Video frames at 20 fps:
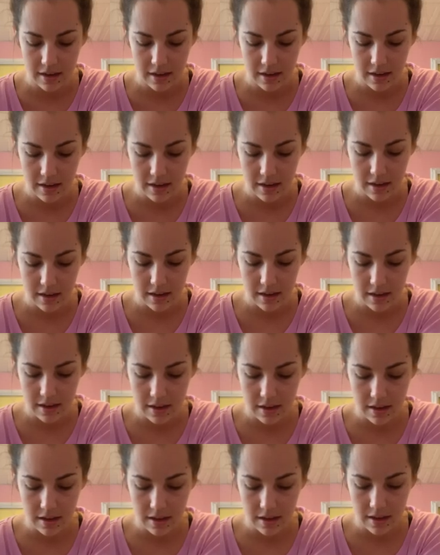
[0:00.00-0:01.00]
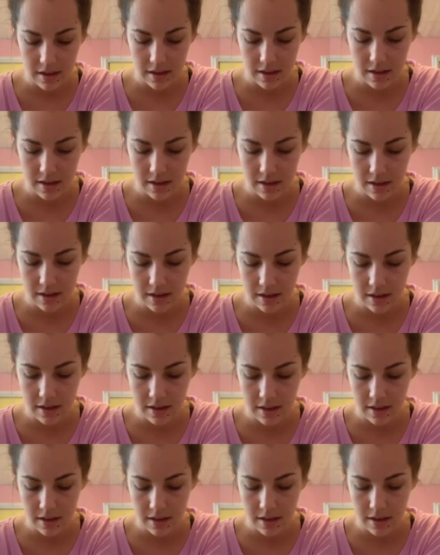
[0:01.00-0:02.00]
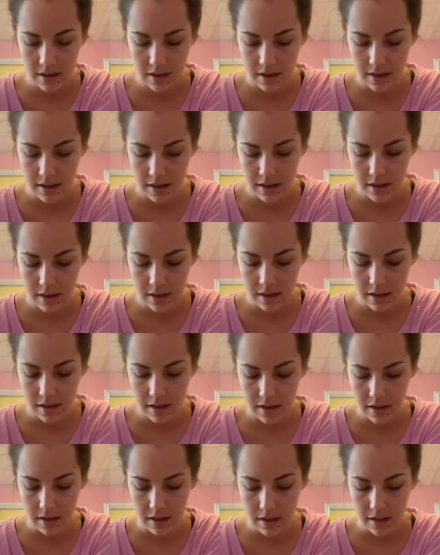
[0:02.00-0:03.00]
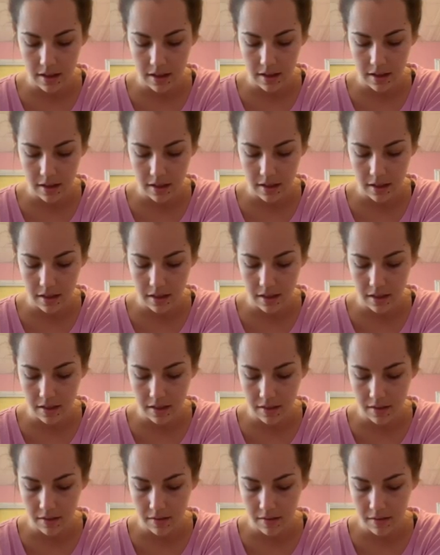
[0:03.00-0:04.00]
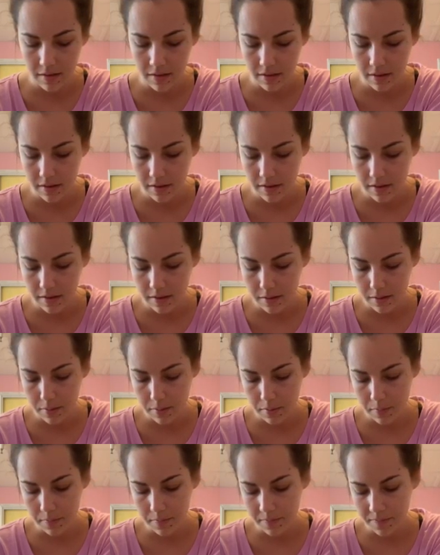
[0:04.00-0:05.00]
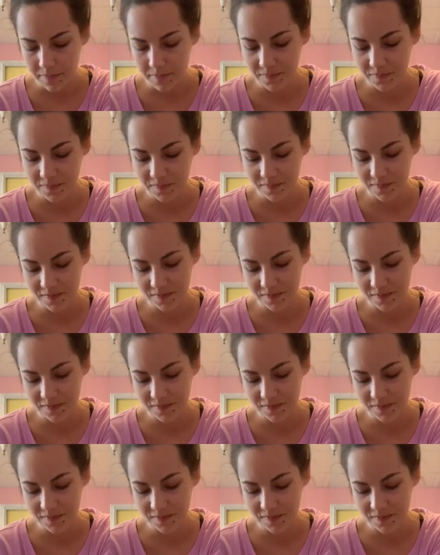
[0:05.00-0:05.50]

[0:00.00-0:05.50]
Nobody speaks.